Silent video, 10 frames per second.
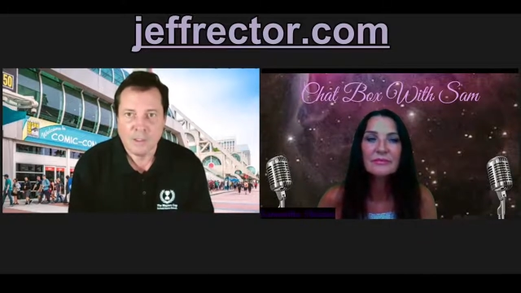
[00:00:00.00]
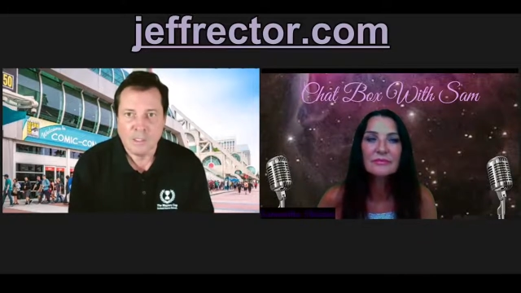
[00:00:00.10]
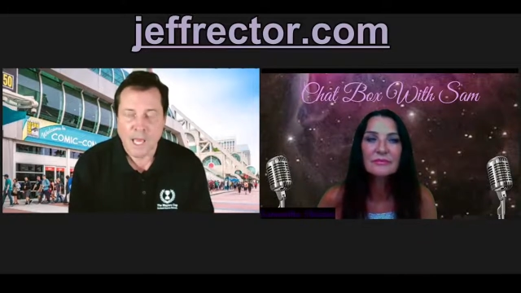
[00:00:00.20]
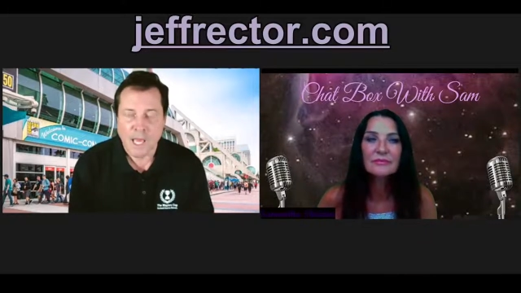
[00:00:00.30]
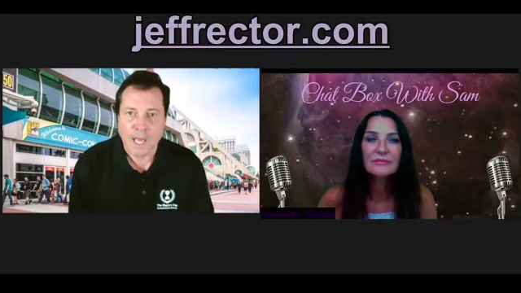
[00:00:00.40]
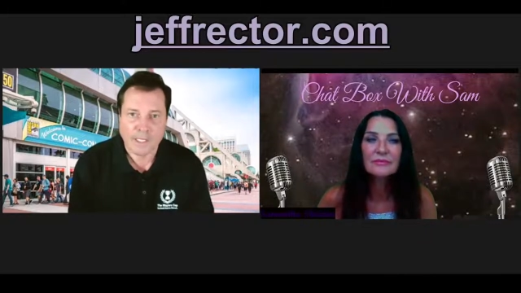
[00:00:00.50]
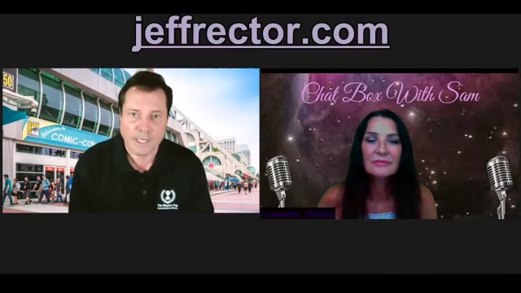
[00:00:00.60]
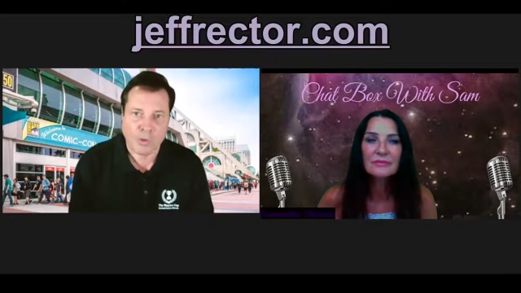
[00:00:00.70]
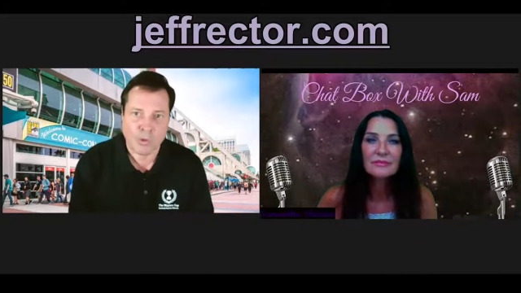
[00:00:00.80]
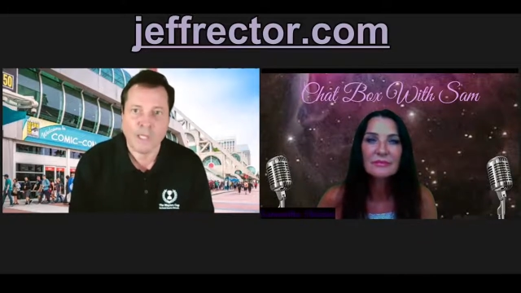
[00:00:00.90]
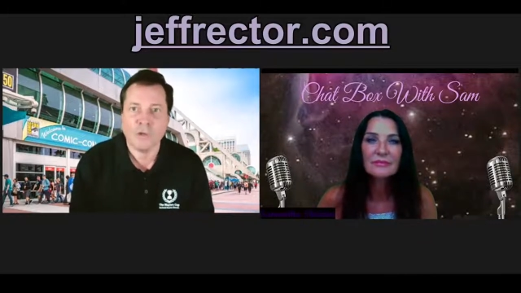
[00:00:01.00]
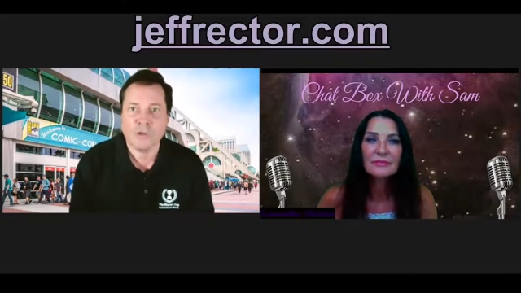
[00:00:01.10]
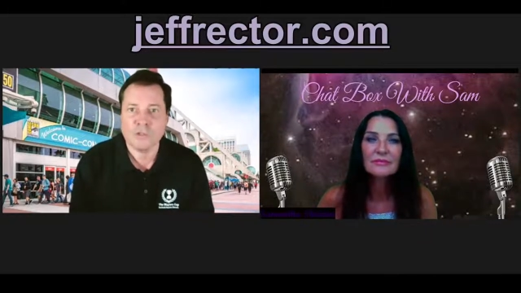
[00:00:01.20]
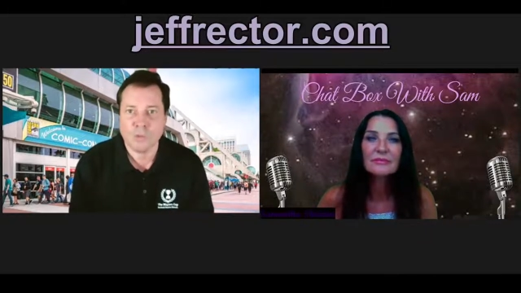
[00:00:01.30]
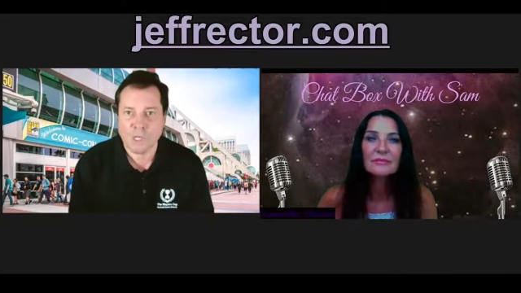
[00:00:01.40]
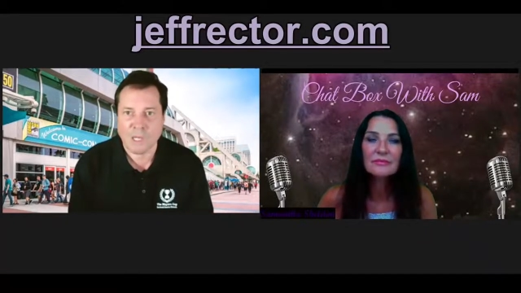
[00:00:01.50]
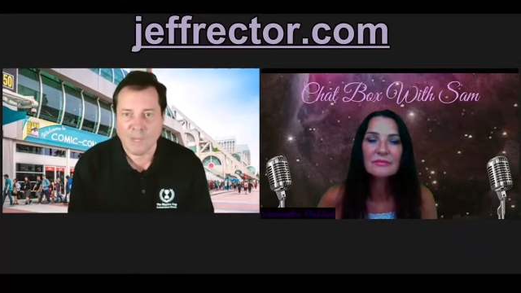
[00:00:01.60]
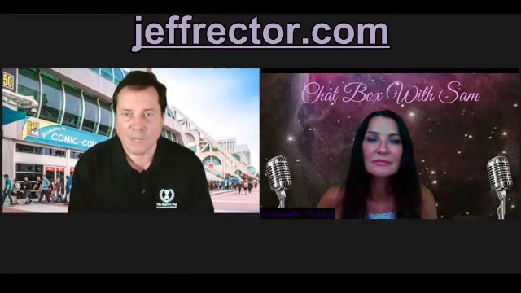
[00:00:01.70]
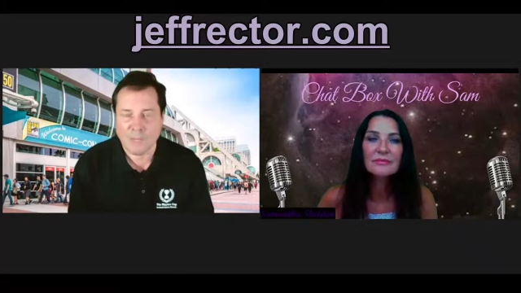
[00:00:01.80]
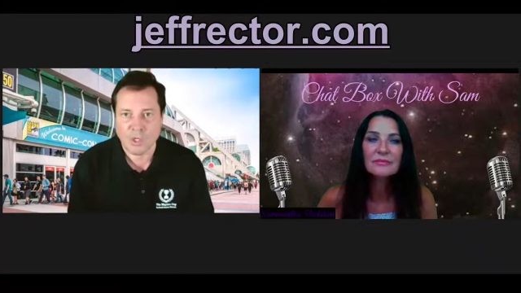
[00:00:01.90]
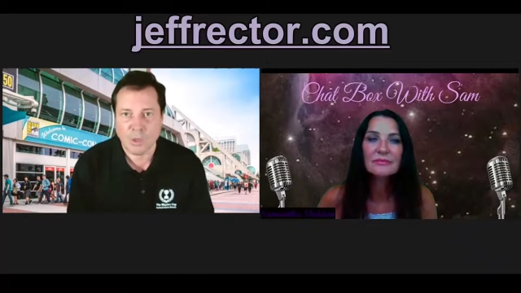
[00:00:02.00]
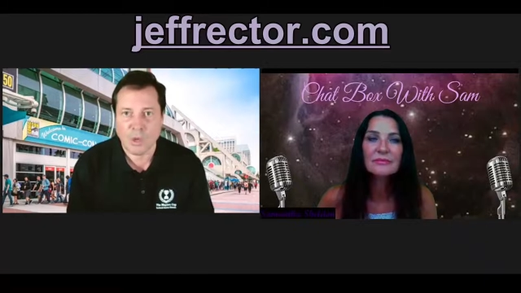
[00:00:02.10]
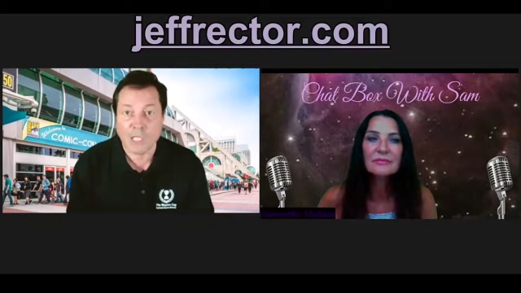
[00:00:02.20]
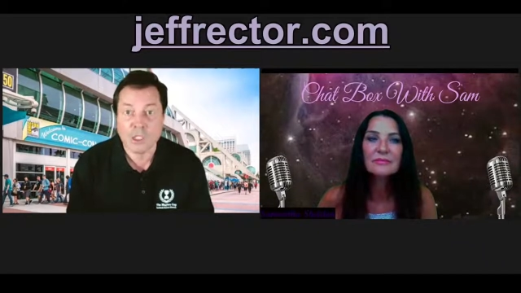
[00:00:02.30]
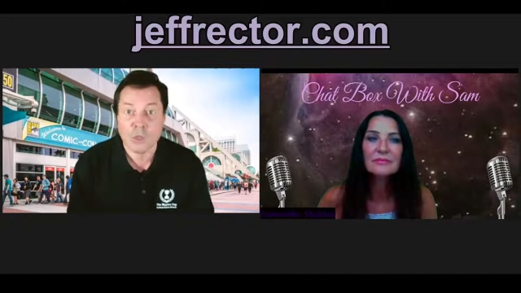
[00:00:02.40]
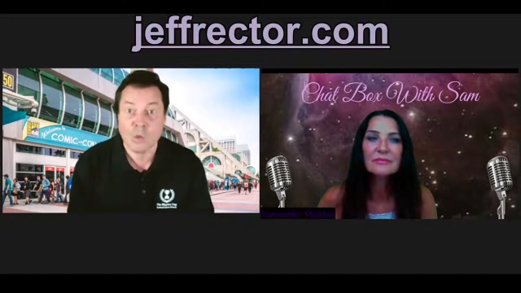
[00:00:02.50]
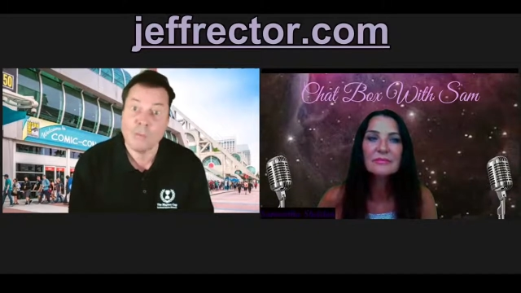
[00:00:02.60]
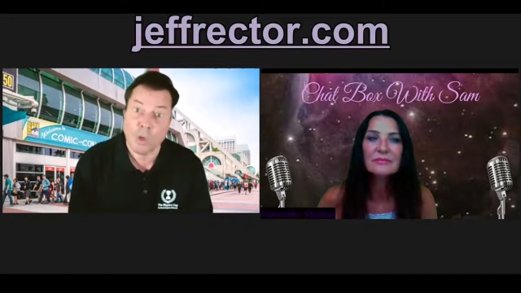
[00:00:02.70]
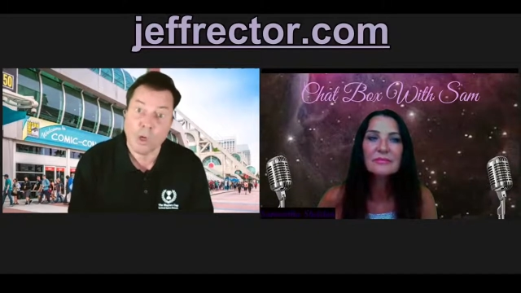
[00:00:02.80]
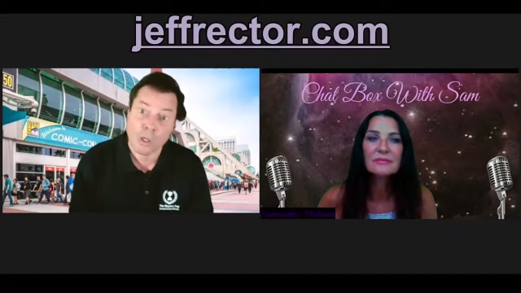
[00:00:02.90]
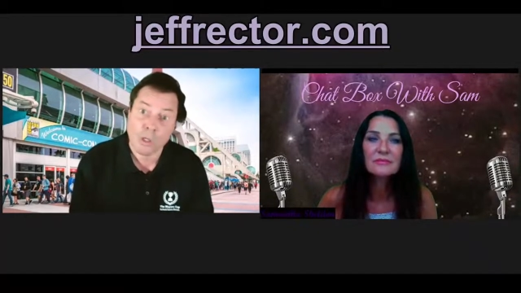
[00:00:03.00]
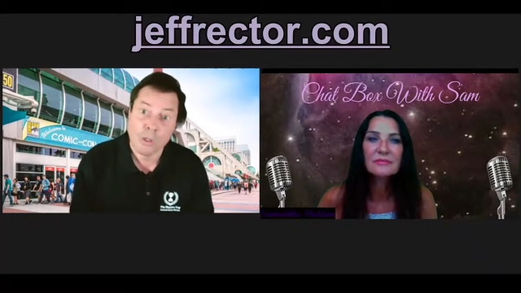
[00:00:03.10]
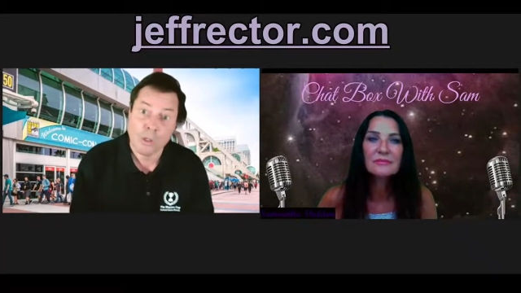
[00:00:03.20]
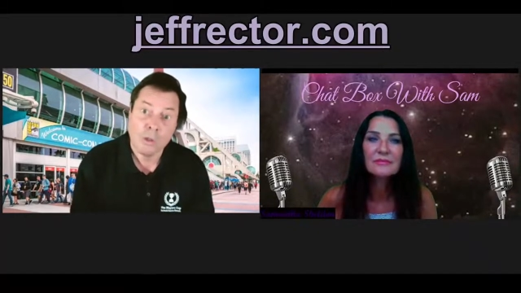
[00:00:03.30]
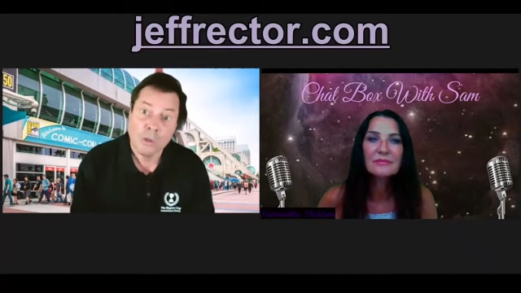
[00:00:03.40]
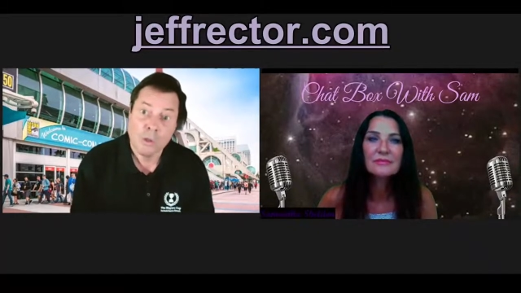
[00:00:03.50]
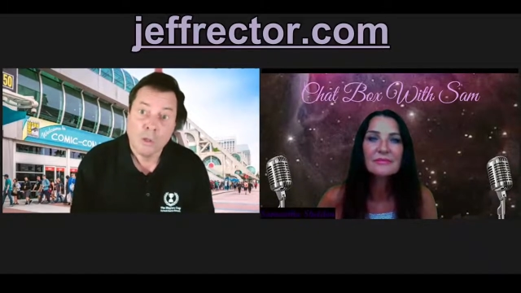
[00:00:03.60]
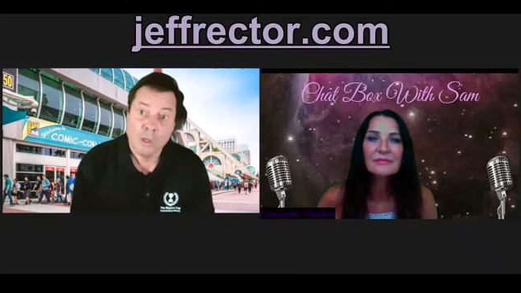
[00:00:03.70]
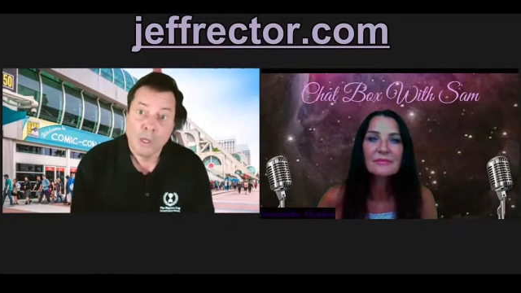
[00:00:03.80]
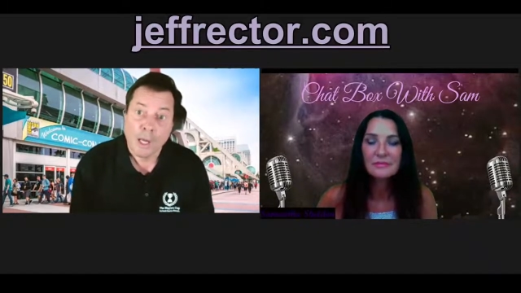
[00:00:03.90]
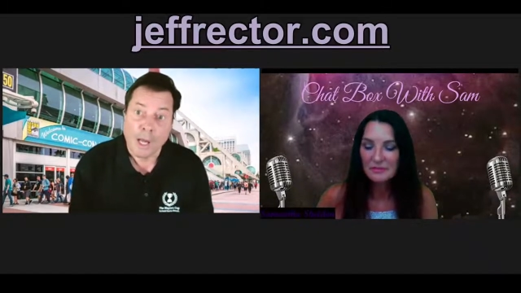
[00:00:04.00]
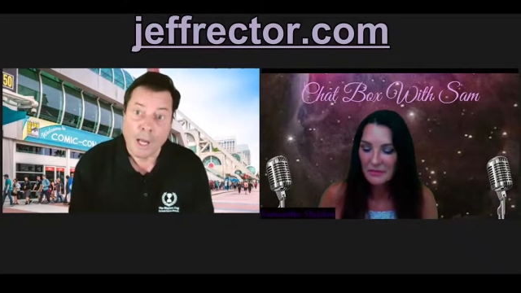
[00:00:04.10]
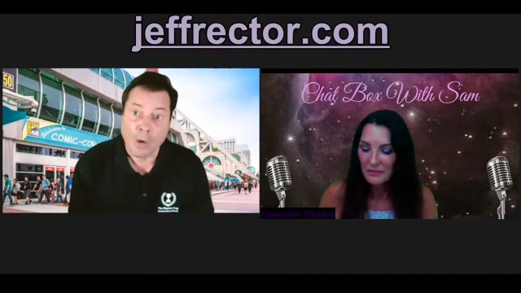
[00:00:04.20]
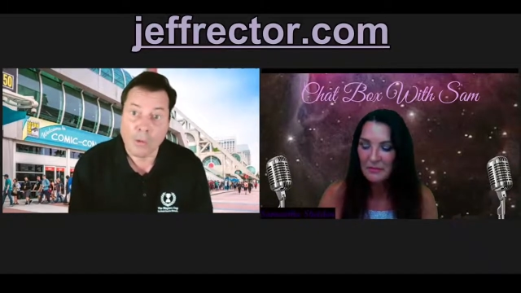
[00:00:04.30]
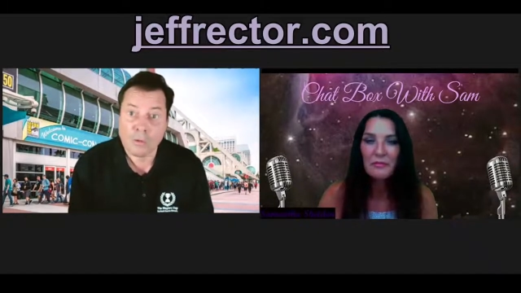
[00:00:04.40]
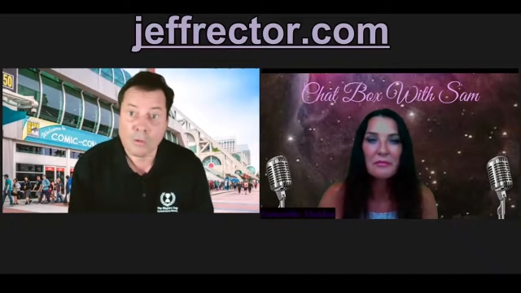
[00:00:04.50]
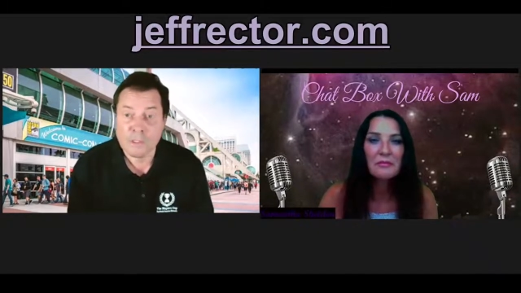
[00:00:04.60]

Speaker 1: acting reels or what I'm up to, I also have a book out in